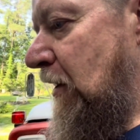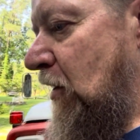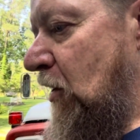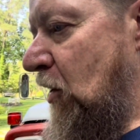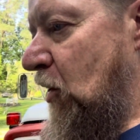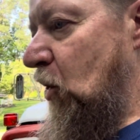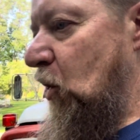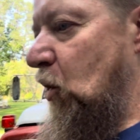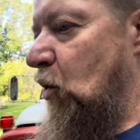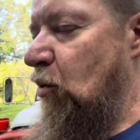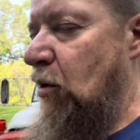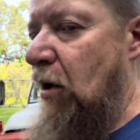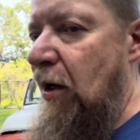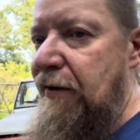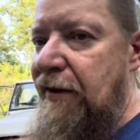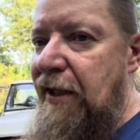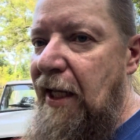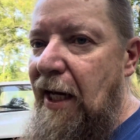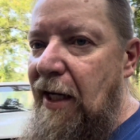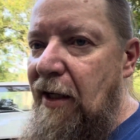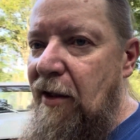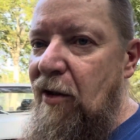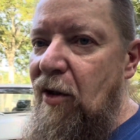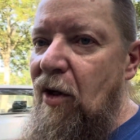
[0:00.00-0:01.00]
you want
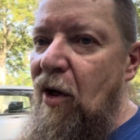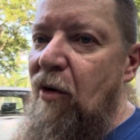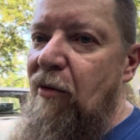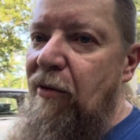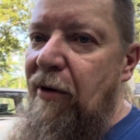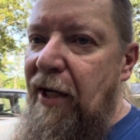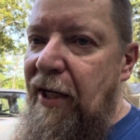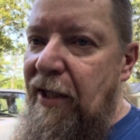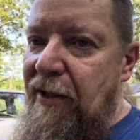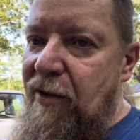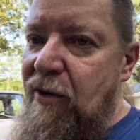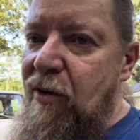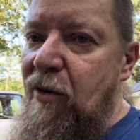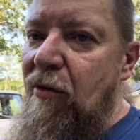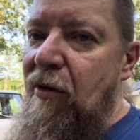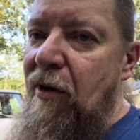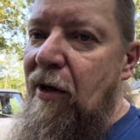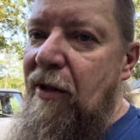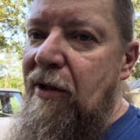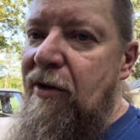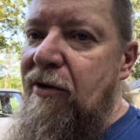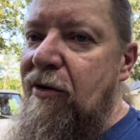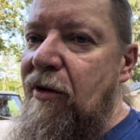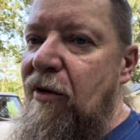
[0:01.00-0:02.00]
that low end
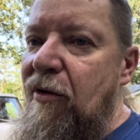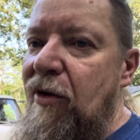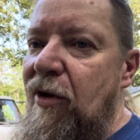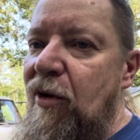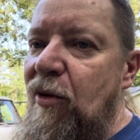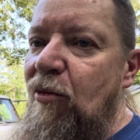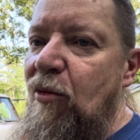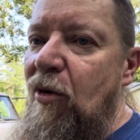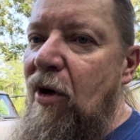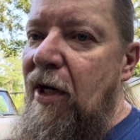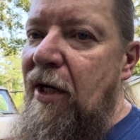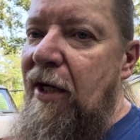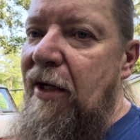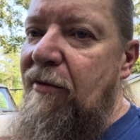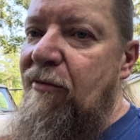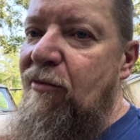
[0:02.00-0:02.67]
torque. So you want it